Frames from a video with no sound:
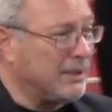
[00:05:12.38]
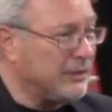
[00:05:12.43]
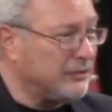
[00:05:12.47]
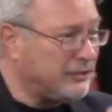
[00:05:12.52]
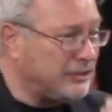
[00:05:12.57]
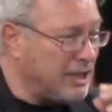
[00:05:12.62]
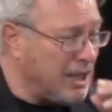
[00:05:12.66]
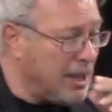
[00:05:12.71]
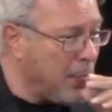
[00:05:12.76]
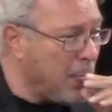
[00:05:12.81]
have
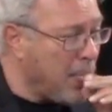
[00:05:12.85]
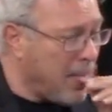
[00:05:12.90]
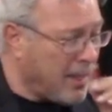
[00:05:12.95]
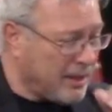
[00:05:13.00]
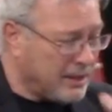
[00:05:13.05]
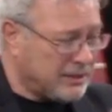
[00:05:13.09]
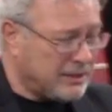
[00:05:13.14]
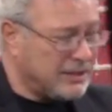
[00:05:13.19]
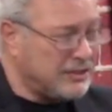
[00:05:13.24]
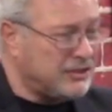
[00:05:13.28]
said,
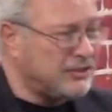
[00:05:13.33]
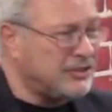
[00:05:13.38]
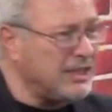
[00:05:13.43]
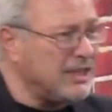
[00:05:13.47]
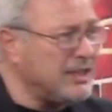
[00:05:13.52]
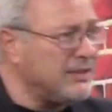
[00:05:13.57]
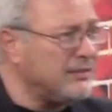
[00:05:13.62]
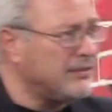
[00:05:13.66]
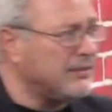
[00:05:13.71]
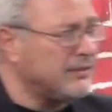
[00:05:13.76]

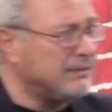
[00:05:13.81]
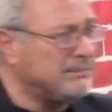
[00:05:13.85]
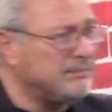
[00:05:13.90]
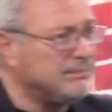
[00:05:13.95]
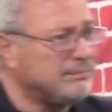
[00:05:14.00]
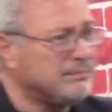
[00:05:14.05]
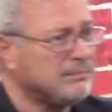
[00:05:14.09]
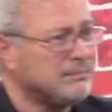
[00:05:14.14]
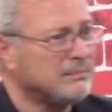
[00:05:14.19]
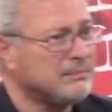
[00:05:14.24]
Steve,
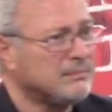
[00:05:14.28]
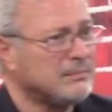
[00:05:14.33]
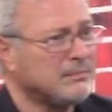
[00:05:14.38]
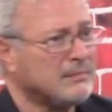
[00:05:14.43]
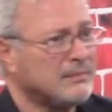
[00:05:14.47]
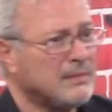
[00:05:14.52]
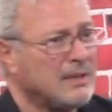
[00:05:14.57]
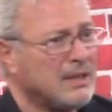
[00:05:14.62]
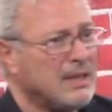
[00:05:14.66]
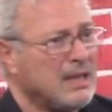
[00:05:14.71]

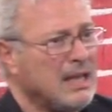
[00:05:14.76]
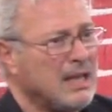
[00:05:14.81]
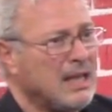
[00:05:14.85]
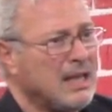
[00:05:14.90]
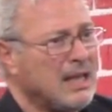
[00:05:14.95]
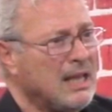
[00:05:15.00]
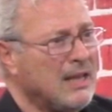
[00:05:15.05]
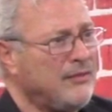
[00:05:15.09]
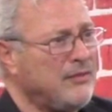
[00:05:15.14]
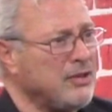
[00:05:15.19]

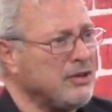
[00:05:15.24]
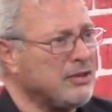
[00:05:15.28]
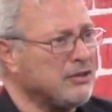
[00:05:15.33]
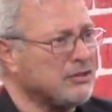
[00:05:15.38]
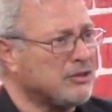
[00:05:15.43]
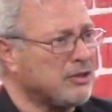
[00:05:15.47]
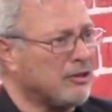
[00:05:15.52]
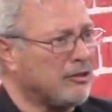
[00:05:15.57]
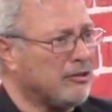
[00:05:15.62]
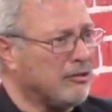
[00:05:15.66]
if you
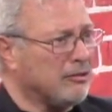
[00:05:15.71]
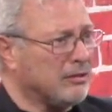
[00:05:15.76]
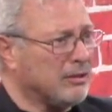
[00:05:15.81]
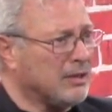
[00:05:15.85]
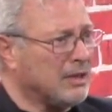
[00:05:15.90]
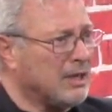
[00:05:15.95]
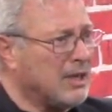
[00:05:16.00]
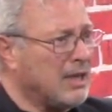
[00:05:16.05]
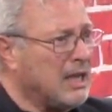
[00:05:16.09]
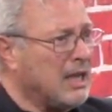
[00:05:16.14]
could
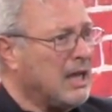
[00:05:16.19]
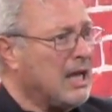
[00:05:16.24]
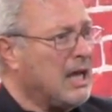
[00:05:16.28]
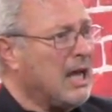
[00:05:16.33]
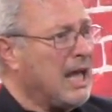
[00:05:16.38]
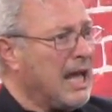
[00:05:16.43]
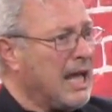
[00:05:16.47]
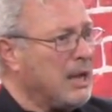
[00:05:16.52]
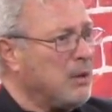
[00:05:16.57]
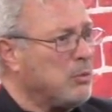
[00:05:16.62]
turn
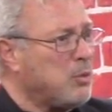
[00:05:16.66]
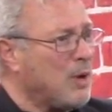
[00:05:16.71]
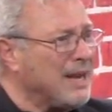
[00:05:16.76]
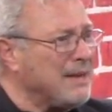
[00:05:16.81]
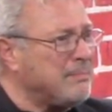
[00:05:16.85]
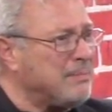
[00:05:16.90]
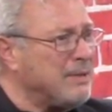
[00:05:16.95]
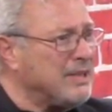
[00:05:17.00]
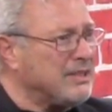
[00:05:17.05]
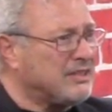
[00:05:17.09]
a
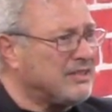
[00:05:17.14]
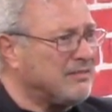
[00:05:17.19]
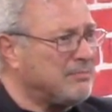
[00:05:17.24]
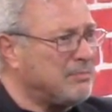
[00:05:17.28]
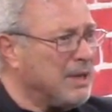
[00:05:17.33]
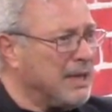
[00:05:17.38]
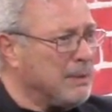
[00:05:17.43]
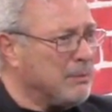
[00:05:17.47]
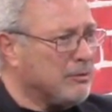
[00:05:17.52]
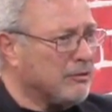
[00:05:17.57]
white piece of
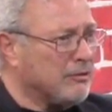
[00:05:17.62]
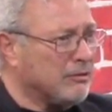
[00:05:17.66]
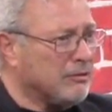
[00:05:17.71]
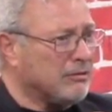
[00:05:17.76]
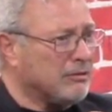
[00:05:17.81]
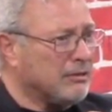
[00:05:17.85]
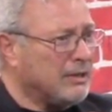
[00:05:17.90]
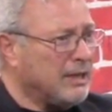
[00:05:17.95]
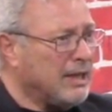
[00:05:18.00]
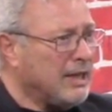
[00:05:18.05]

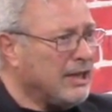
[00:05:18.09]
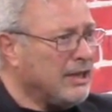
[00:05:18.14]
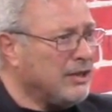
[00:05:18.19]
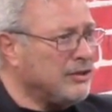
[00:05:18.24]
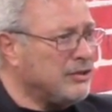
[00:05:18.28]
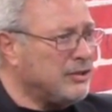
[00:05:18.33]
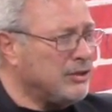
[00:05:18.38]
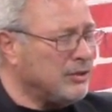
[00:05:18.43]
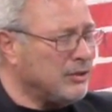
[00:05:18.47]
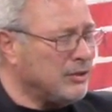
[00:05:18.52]
paper
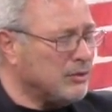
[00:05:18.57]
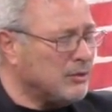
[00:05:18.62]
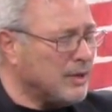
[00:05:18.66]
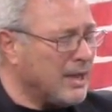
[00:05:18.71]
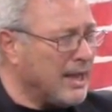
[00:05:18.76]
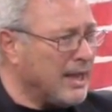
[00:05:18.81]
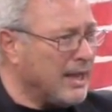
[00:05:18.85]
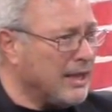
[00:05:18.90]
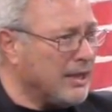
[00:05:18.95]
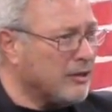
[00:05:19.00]
into
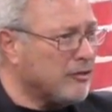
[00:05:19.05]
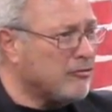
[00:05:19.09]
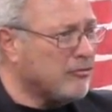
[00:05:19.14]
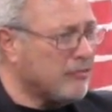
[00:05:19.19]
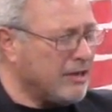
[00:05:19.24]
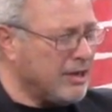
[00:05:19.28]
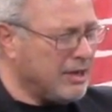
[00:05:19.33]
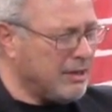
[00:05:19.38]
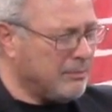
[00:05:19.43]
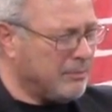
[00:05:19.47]
a
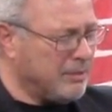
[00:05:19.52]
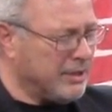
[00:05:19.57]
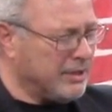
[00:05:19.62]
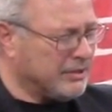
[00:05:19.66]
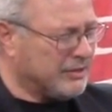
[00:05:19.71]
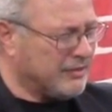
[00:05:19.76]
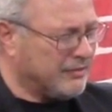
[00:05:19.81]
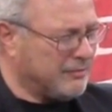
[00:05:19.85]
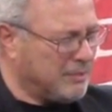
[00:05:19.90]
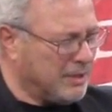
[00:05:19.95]
green
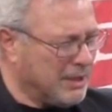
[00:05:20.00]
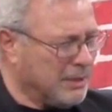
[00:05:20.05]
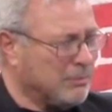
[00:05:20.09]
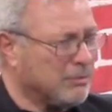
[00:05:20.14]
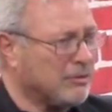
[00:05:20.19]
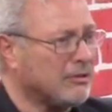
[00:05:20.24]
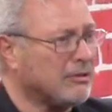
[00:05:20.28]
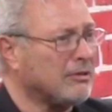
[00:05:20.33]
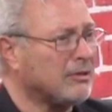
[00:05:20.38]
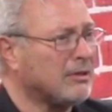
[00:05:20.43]
piece of
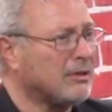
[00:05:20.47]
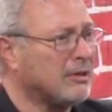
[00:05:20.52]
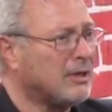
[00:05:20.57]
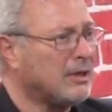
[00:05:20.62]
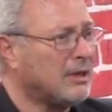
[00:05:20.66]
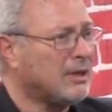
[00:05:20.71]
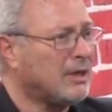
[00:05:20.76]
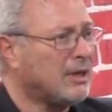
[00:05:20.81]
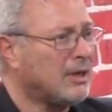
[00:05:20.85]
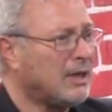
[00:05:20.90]
paper,
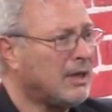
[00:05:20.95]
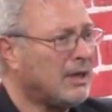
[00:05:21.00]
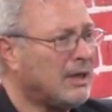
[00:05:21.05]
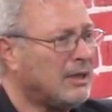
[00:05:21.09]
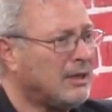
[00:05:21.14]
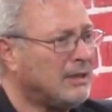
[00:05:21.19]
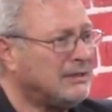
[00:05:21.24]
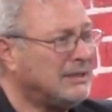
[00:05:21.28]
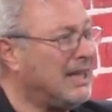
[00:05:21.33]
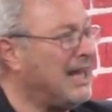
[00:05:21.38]

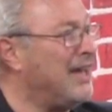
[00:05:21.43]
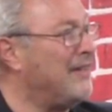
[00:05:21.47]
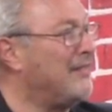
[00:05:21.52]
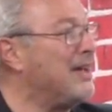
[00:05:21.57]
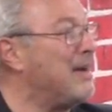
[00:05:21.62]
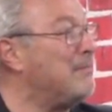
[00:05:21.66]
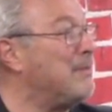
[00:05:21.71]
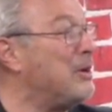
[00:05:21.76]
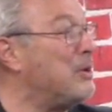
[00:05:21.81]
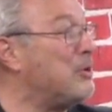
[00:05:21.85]
I've
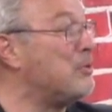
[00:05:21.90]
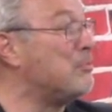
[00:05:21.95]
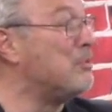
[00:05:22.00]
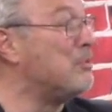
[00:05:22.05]
got my own